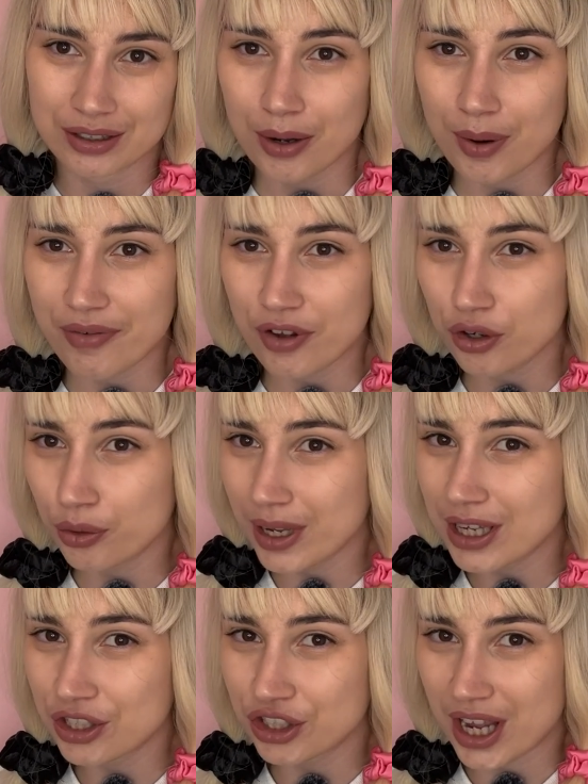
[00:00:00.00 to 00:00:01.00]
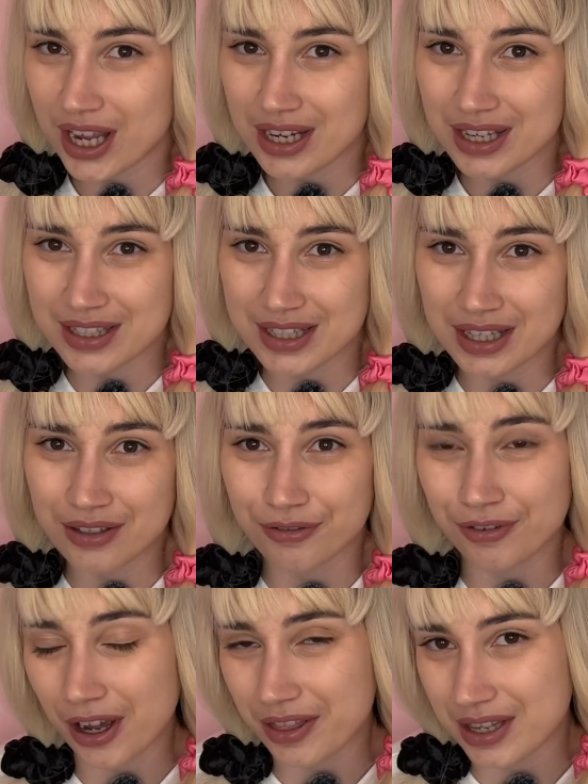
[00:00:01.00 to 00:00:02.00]
However, Queen Jane didn't
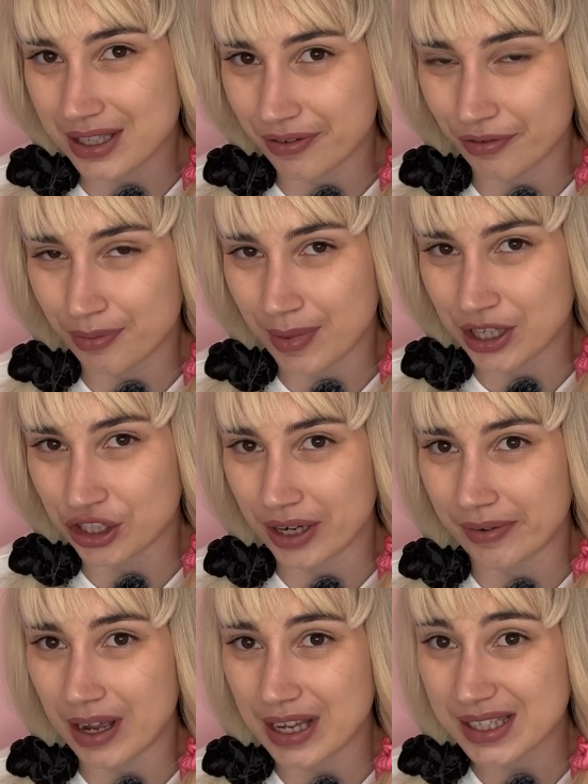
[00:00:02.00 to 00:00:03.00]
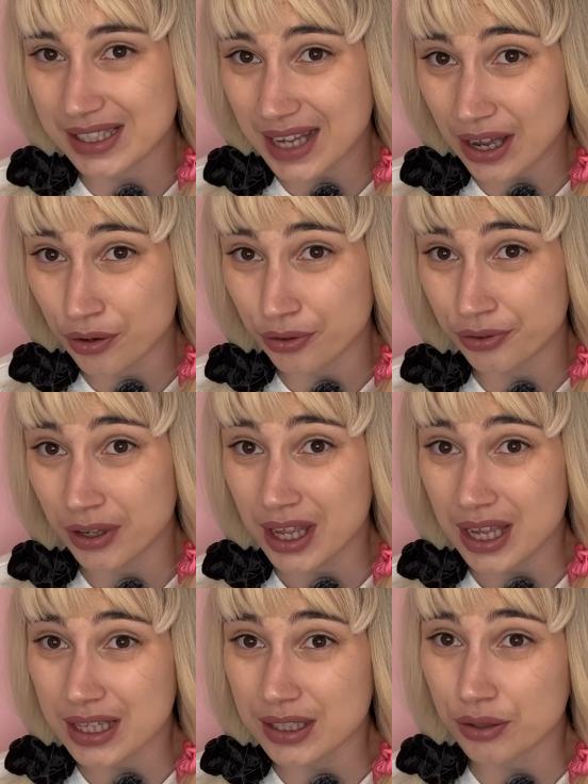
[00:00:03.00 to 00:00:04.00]
find this information out herself
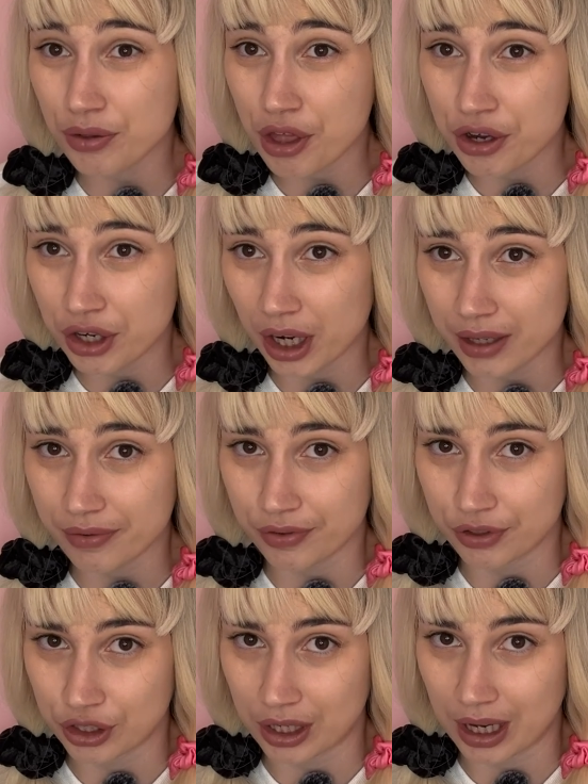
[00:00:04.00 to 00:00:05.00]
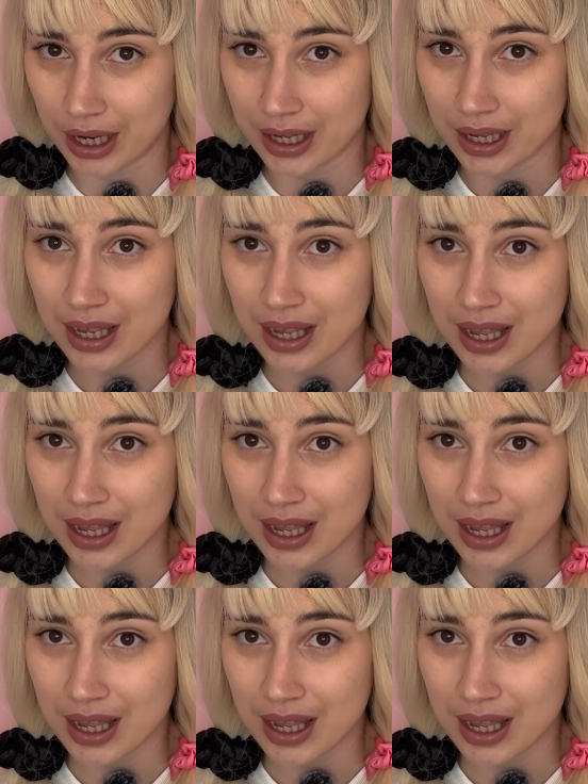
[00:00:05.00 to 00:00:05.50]
until the 9th of July